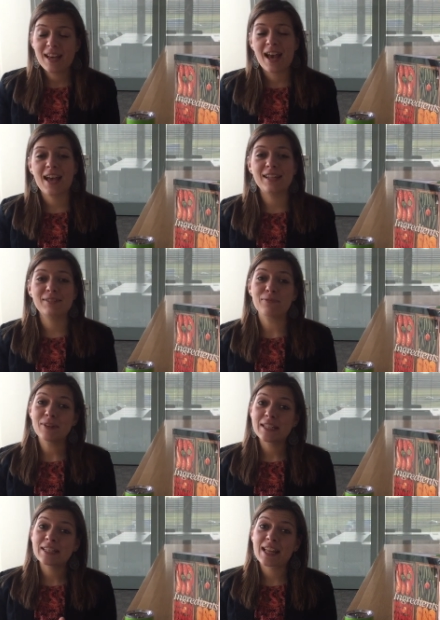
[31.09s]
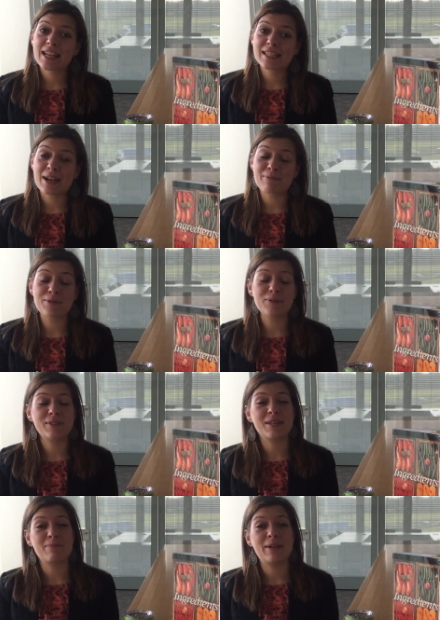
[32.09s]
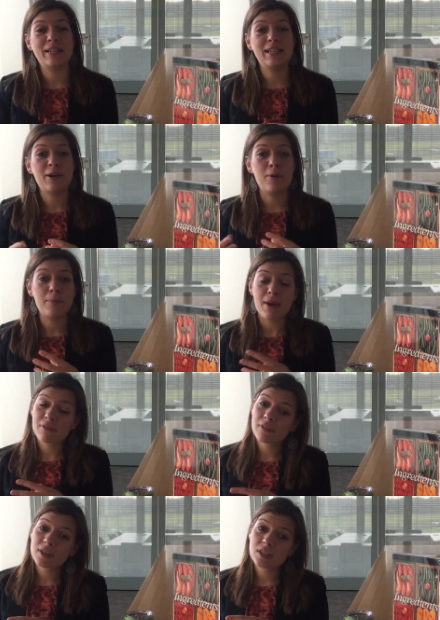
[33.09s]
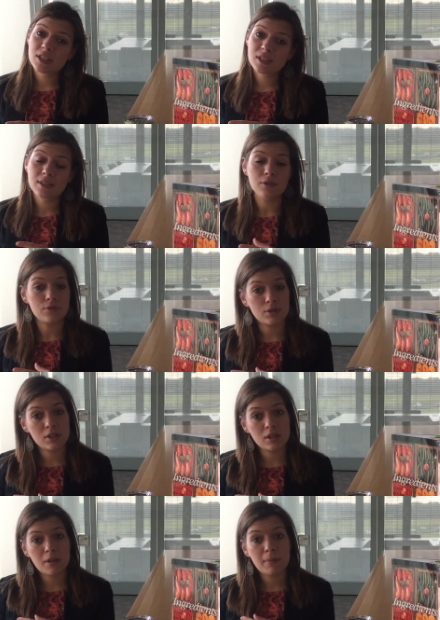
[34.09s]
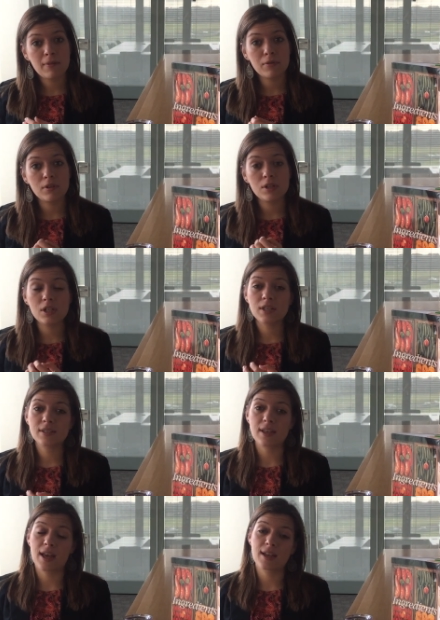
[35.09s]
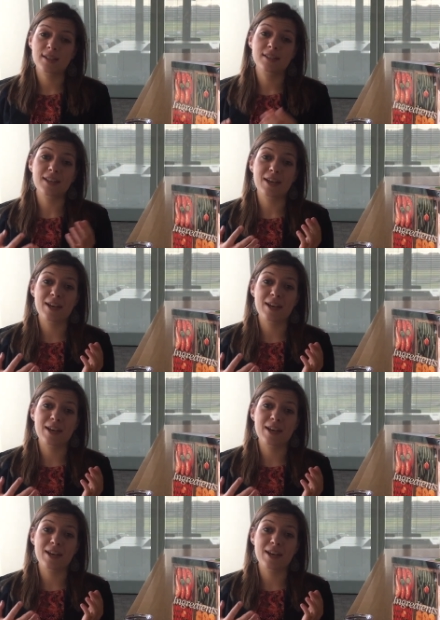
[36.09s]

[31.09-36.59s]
and within that I'm focusing mainly on beverages, nutritional beverages, and